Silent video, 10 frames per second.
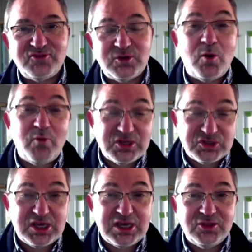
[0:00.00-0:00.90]
So what we're
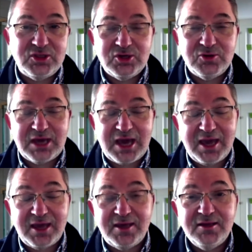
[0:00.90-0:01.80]
seeing in the
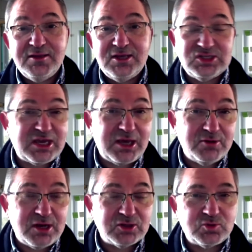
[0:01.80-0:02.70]
UK is
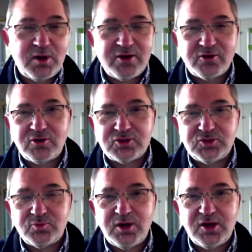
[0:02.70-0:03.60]
echoed elsewhere across
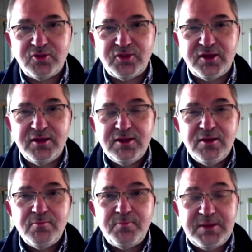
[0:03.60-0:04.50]
the world, that
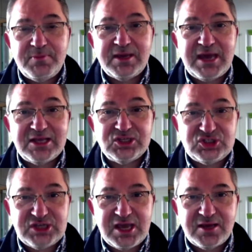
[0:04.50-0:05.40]
people are getting
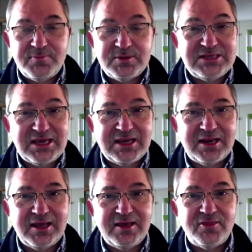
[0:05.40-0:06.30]
sick,
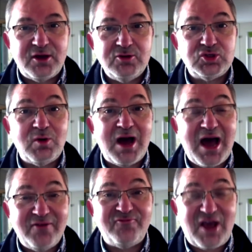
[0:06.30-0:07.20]
particularly those who are
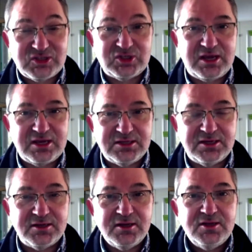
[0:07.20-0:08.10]

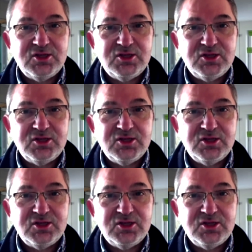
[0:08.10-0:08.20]
unvaccinated.